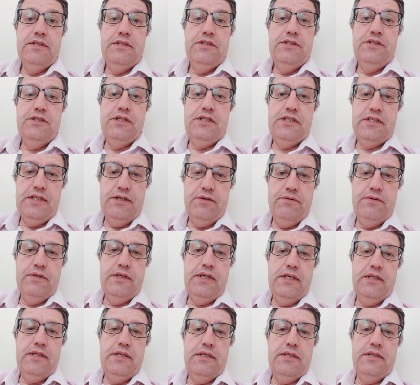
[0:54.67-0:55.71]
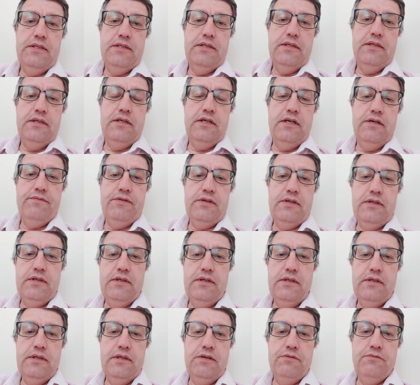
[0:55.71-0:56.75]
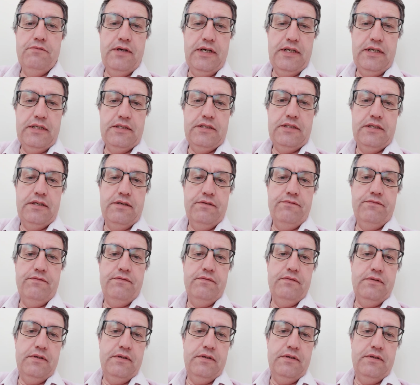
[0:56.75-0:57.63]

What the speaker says: she still needed either a relative,